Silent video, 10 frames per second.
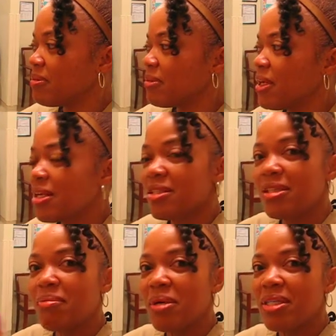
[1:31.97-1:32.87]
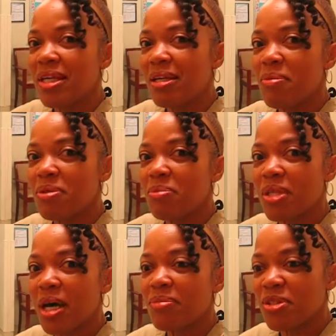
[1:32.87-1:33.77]
I tend to mix that up
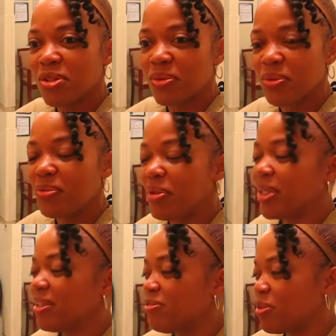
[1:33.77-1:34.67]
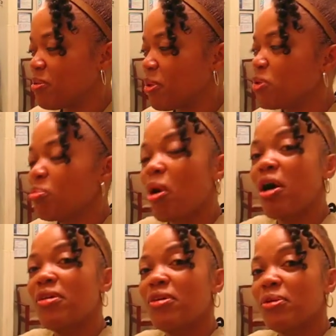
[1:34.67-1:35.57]
sometimes too, but for the most
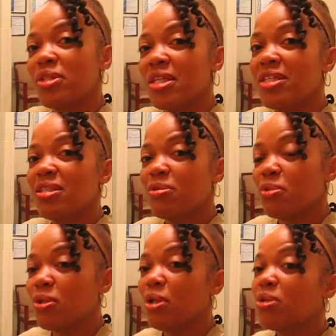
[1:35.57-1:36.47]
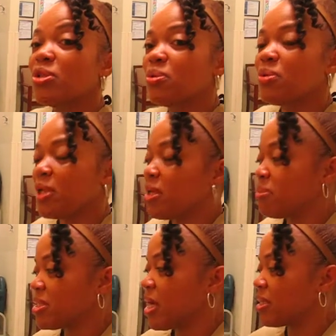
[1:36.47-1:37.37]
part, those tests will go to
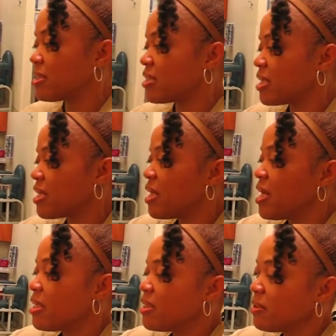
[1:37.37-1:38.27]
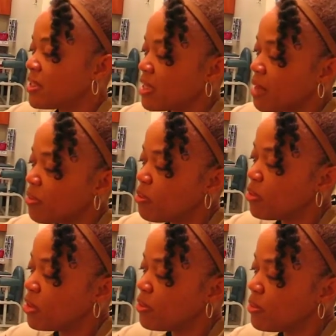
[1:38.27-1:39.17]
hematology. The only time you will
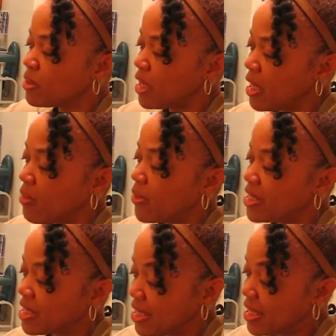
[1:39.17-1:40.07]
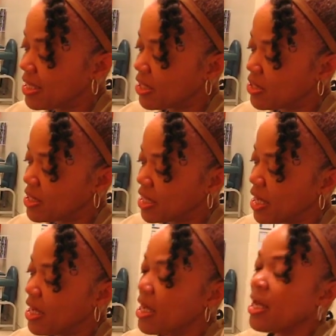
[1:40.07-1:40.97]
use, or send, I should
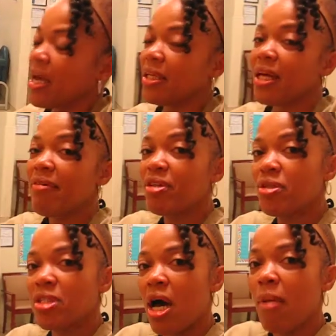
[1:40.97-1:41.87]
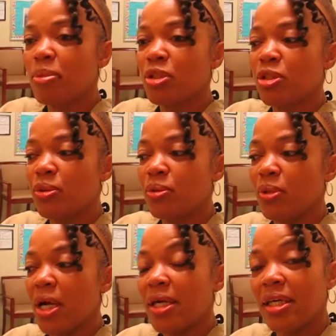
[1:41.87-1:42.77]
say, a lavender top to
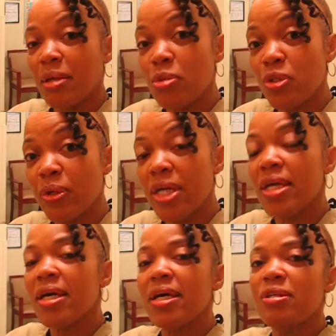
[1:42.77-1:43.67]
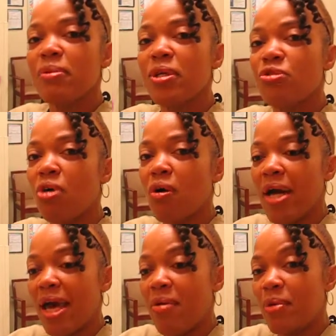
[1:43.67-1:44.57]
chemistry is when you draw an
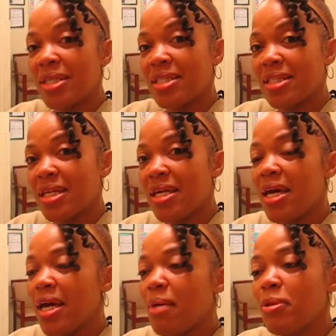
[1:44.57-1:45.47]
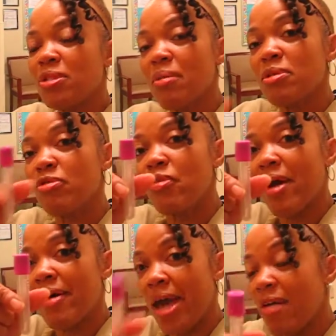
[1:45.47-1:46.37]
A1C. And most times if you
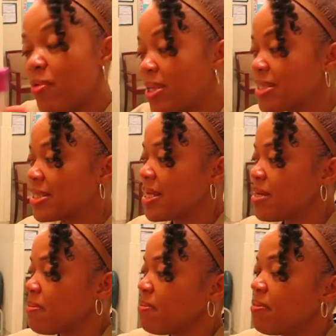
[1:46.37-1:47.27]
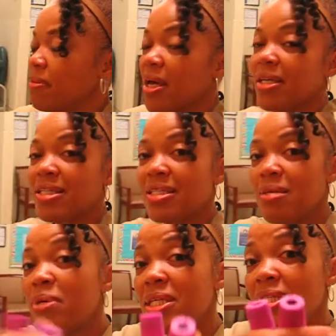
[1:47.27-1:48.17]
have an A1C and a
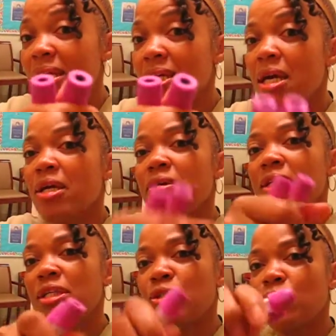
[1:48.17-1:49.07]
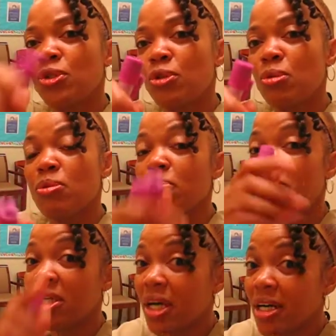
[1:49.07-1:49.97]
CBC, you need two tubes
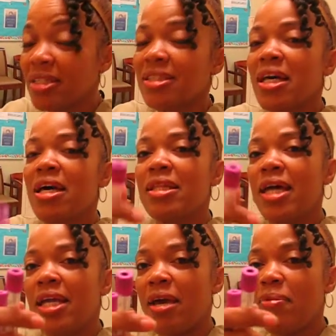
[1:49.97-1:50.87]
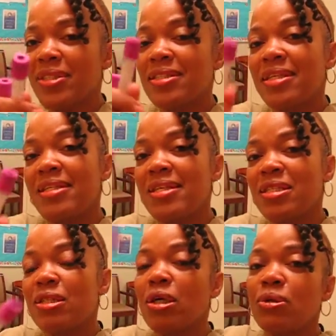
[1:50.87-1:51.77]
because that A1C needs
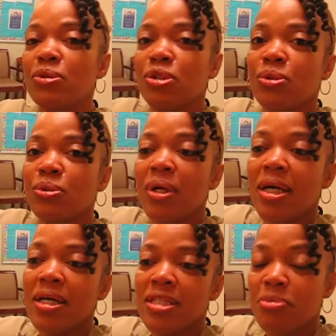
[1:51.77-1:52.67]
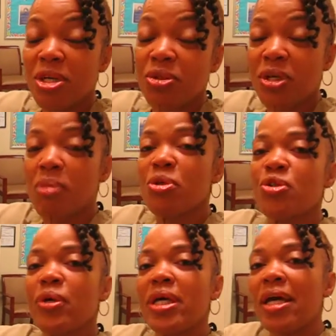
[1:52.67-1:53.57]
to go to special
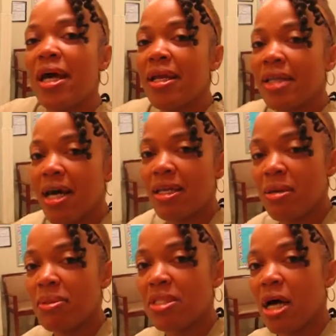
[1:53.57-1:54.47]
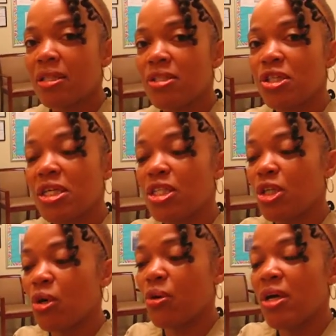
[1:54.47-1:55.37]
chemistry and not hematology.
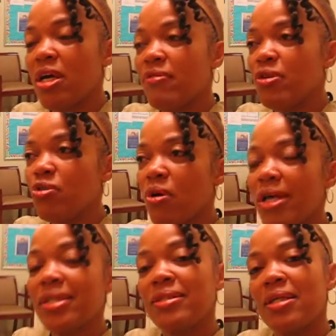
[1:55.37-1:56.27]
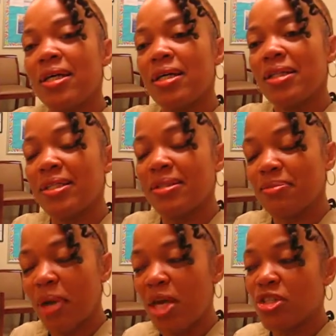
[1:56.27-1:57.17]
So if you're drawing a
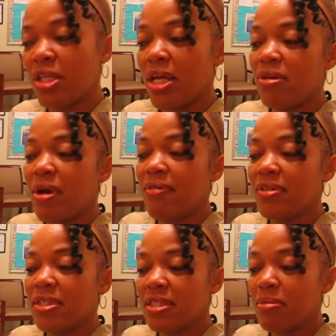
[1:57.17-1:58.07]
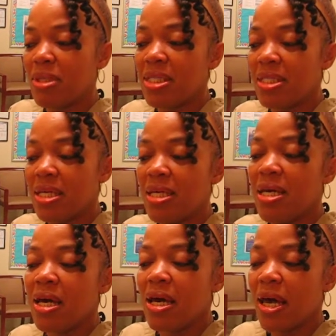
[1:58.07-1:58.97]
patient and you have a CBC,
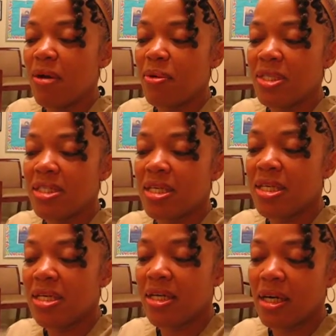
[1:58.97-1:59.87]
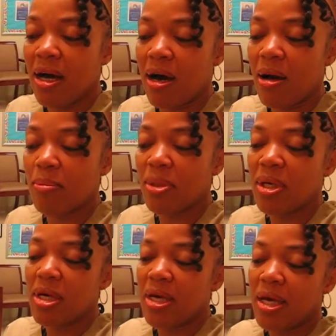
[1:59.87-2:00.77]
A1C, comp,
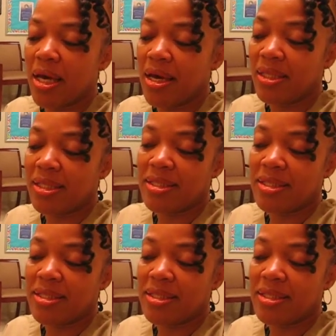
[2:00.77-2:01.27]
and let's